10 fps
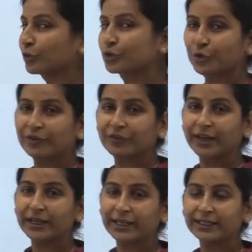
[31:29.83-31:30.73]
to
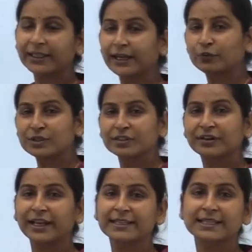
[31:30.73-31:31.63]
infinity, that was our
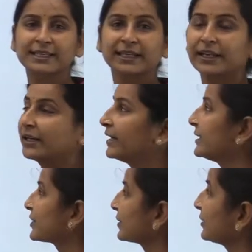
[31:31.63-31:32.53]
necessary
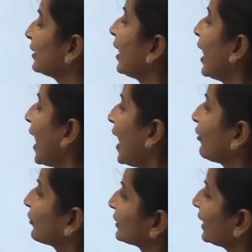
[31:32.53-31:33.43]
condition.
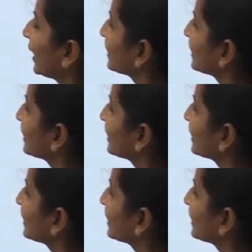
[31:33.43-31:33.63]
After that